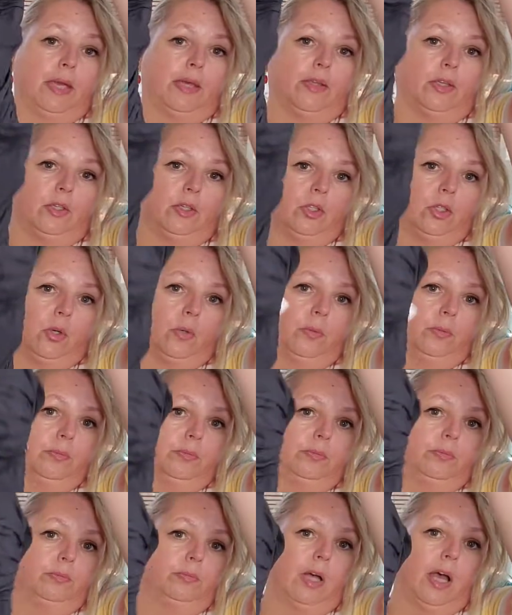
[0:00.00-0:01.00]
bathing suit.
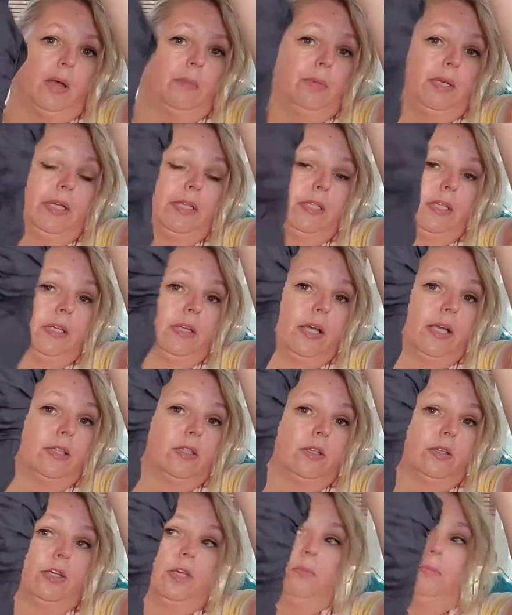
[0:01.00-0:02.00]
I mean, it's a
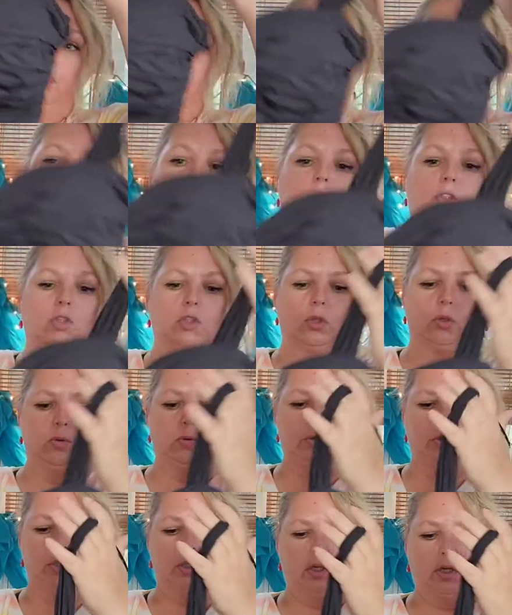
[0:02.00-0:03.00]
nice-looking bathing
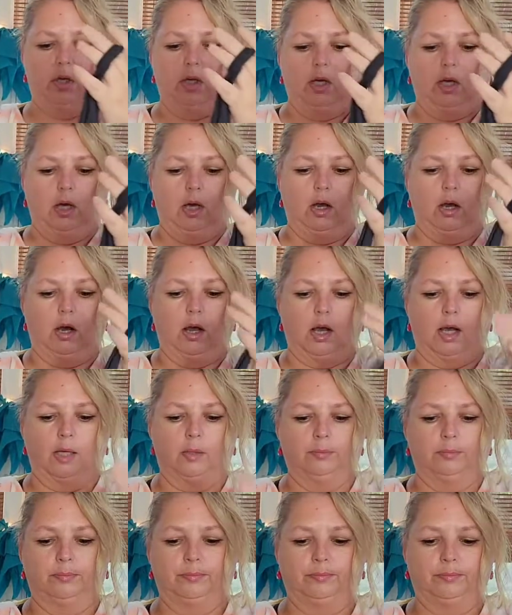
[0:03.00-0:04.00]
suit.
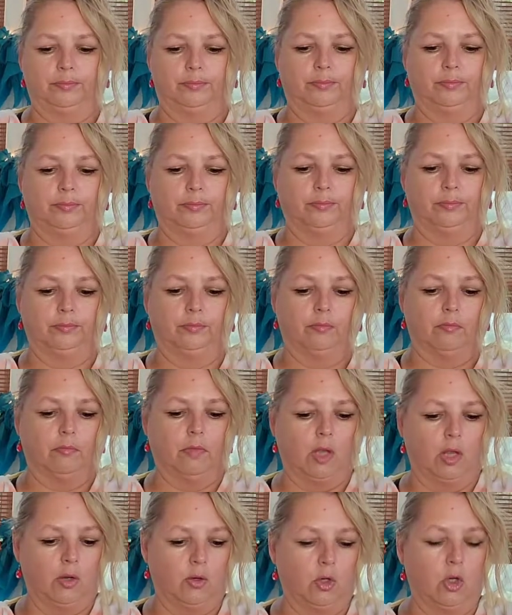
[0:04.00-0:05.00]
Um,
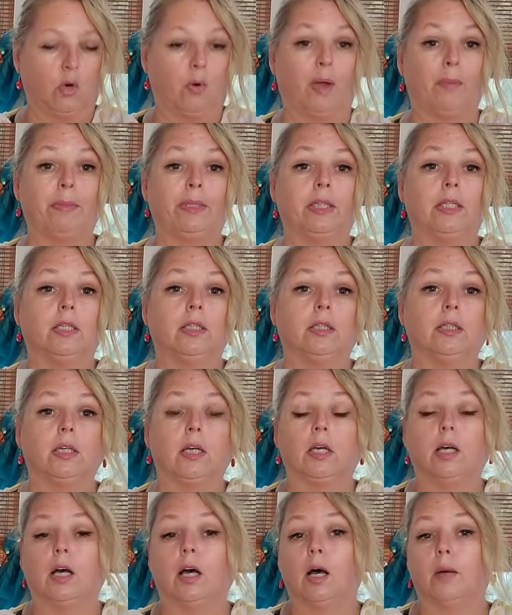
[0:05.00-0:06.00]
you know, I'm a little
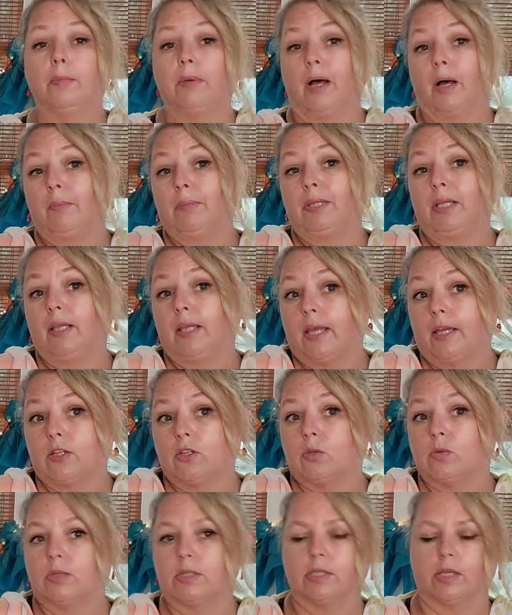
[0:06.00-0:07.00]
I'm a little
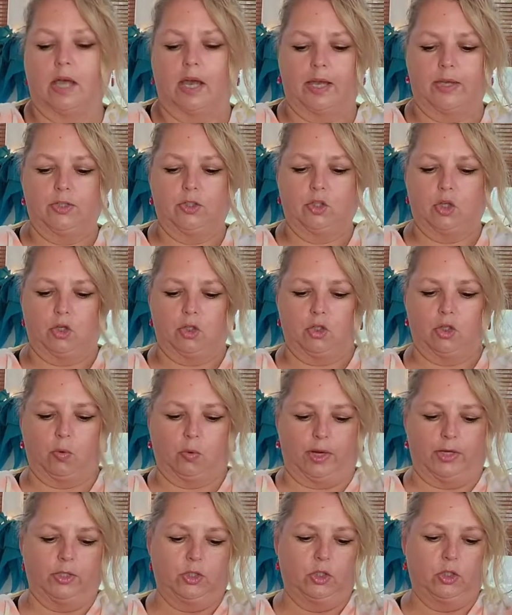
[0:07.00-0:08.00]
extra size,
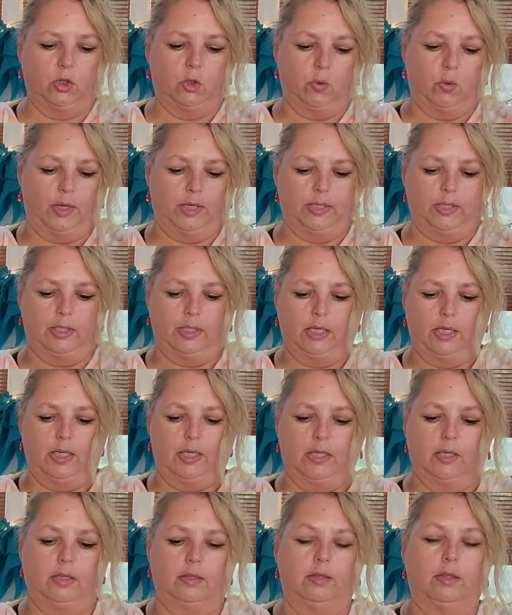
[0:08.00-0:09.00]
so I do
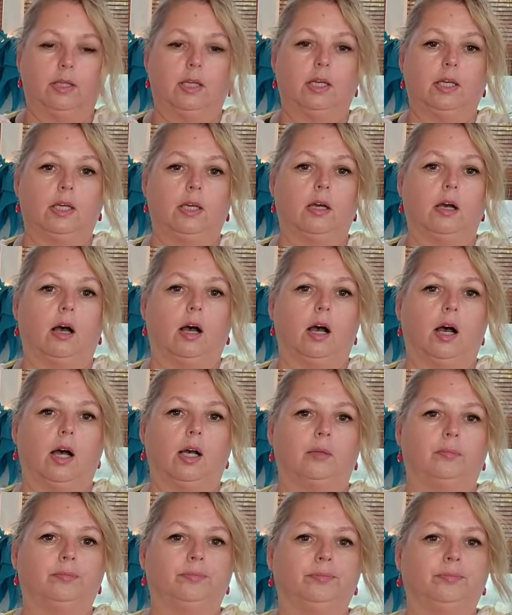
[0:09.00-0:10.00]
need the,
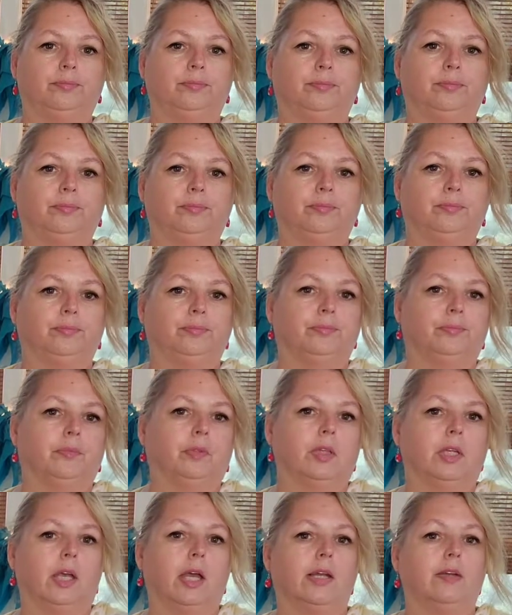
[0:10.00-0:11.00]
um,
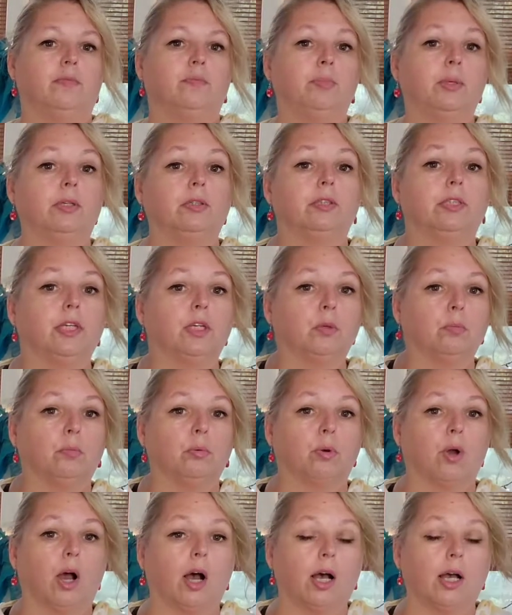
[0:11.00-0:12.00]
the kind of built-in
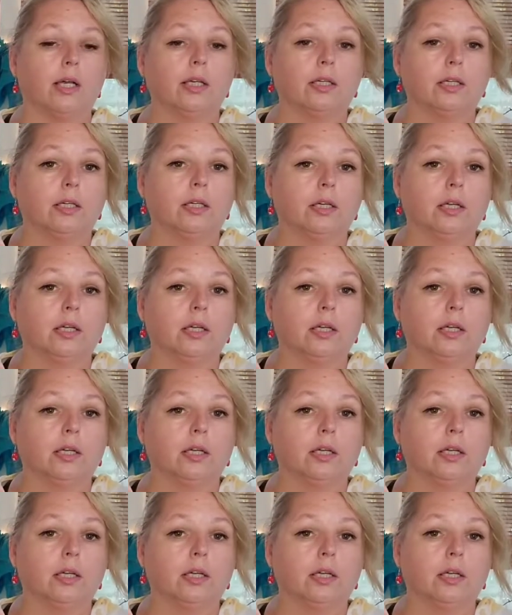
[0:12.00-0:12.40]
bra,